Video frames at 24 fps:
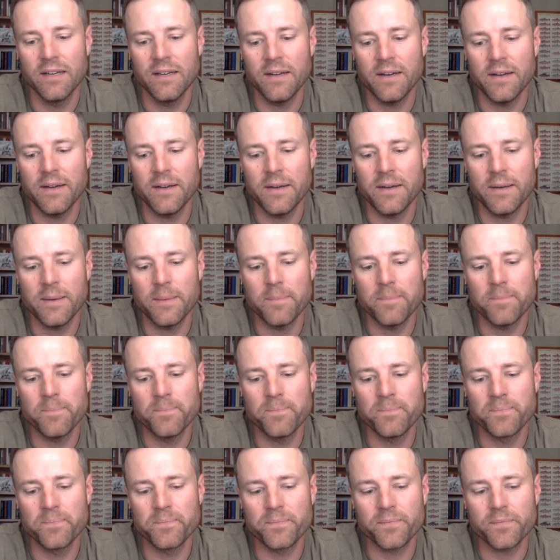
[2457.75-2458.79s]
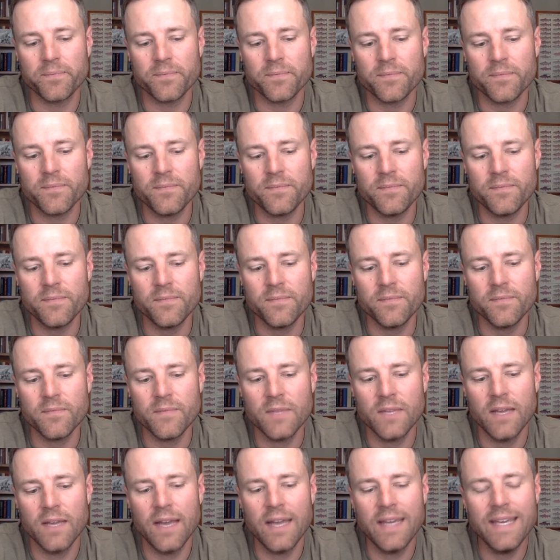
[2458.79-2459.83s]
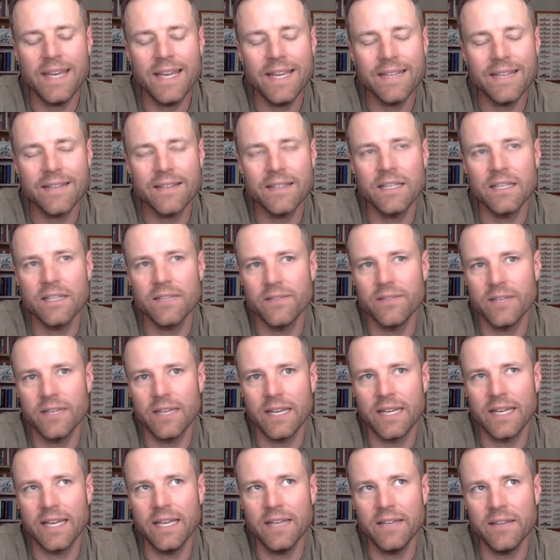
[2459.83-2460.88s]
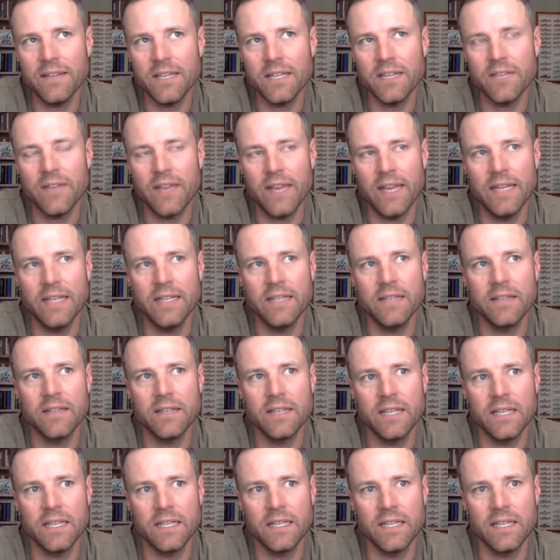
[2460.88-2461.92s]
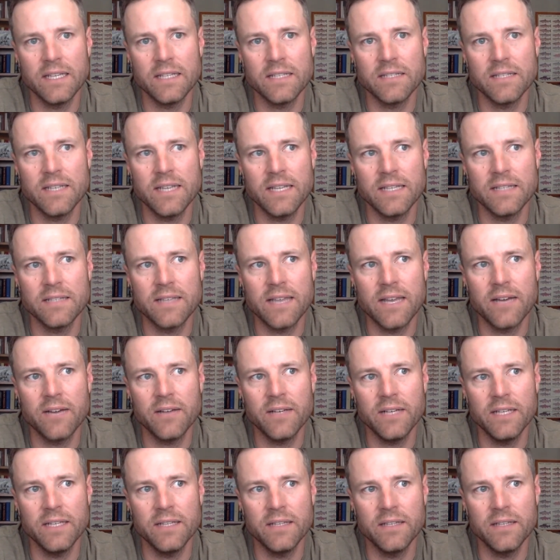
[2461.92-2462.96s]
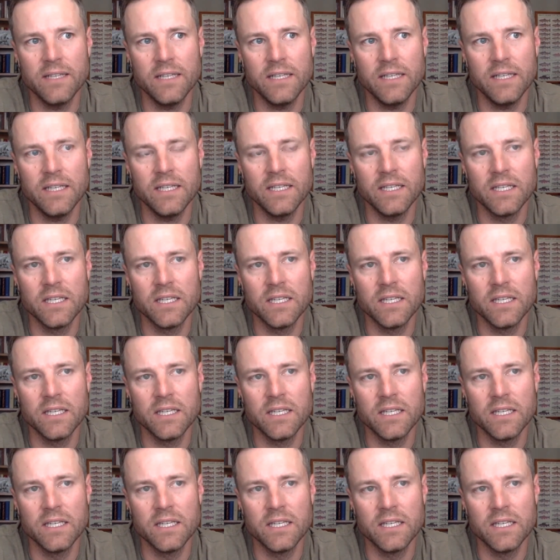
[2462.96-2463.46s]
Um, I can't think of anything that stands out in the